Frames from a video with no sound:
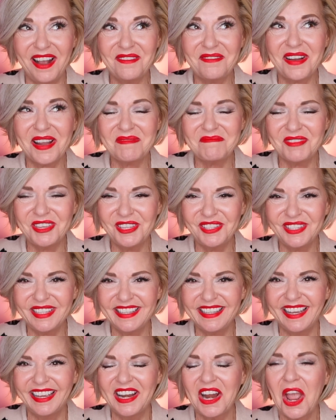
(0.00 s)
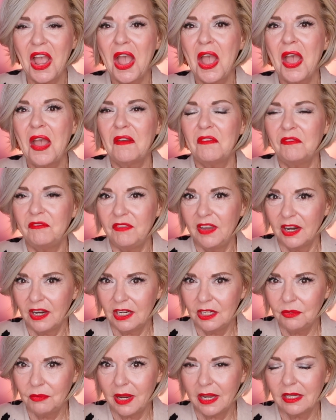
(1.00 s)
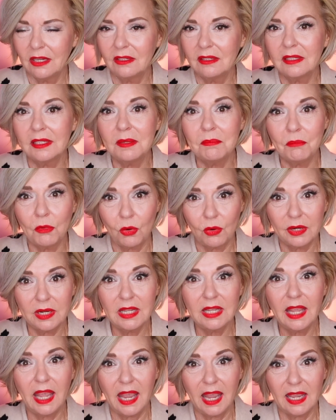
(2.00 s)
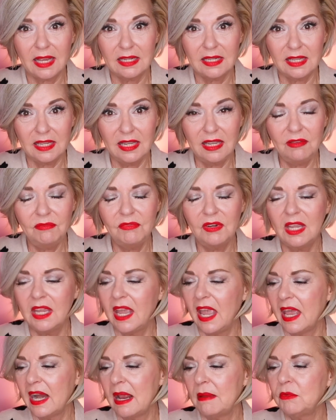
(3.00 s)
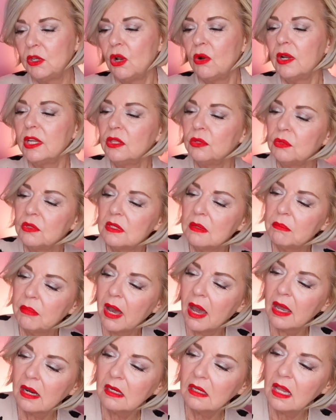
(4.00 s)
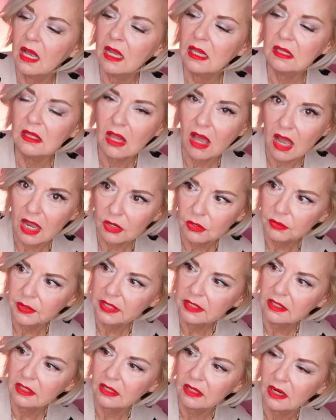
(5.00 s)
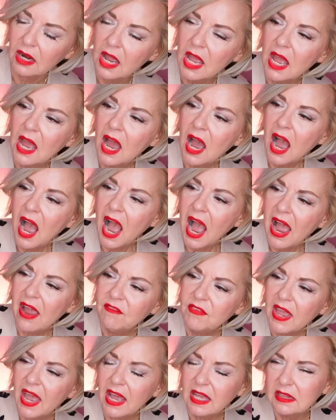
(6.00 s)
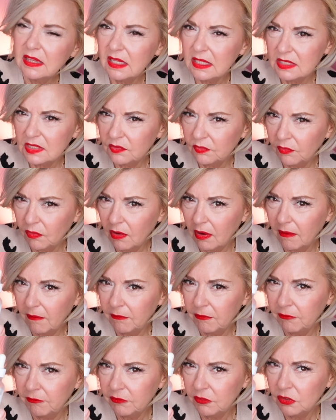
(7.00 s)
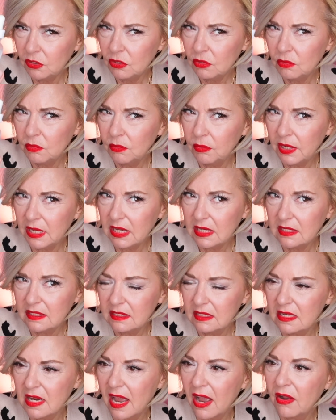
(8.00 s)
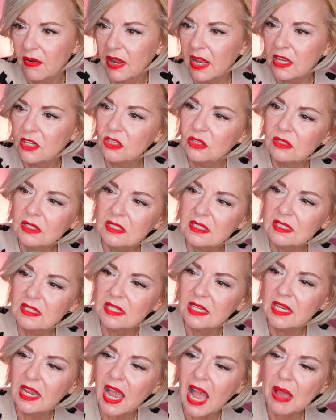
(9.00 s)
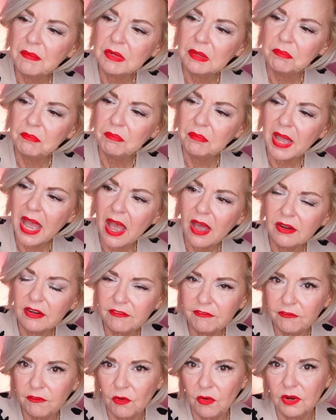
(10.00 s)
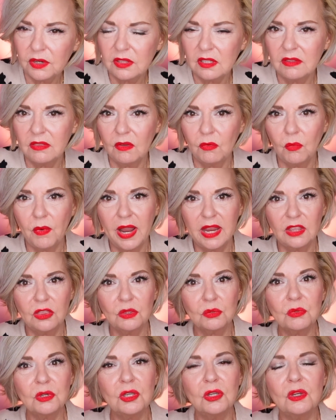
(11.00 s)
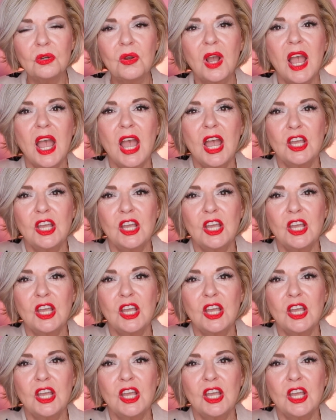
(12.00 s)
now I'm using it very regularly, morning and evening, and I'm going through the bottle a lot quicker. I've had this for a few weeks now and you can see I'm about a fourth of the way through.